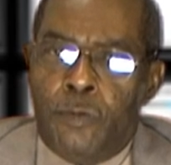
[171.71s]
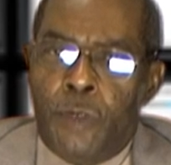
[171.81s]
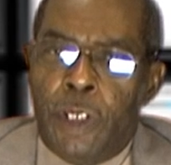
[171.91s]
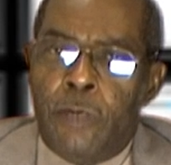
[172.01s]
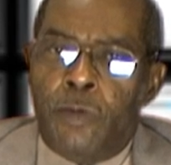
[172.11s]

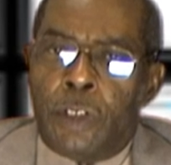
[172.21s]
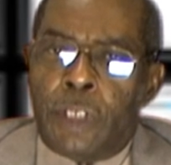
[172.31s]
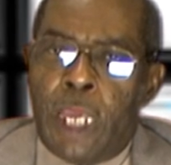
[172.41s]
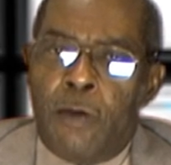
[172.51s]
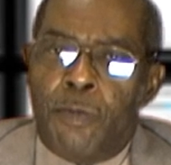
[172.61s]
we will
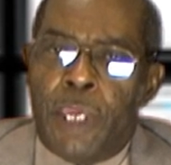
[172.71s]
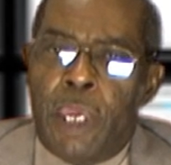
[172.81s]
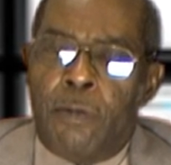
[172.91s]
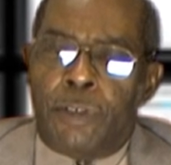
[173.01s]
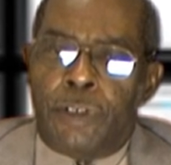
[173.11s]
now
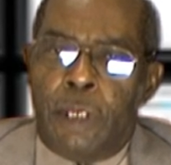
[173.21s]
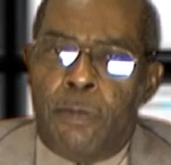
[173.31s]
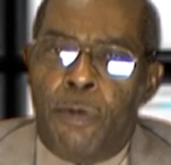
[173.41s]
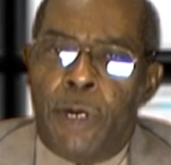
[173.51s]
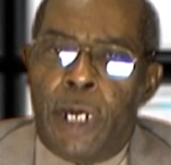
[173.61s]
be able to, say,
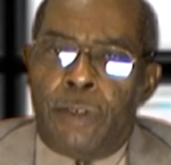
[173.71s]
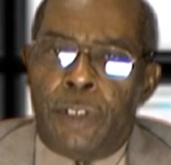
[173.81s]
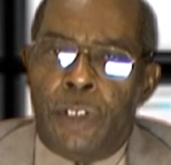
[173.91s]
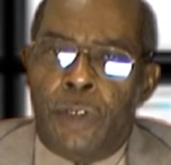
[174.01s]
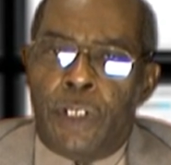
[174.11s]
point out
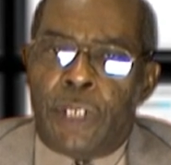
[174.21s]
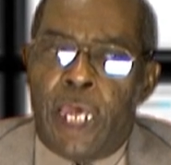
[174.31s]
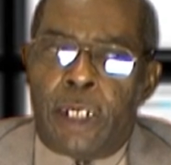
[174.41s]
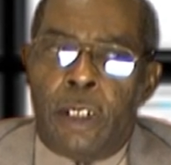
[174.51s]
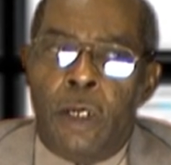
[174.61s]
to you
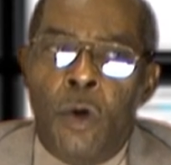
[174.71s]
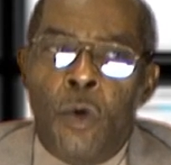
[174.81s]
exactly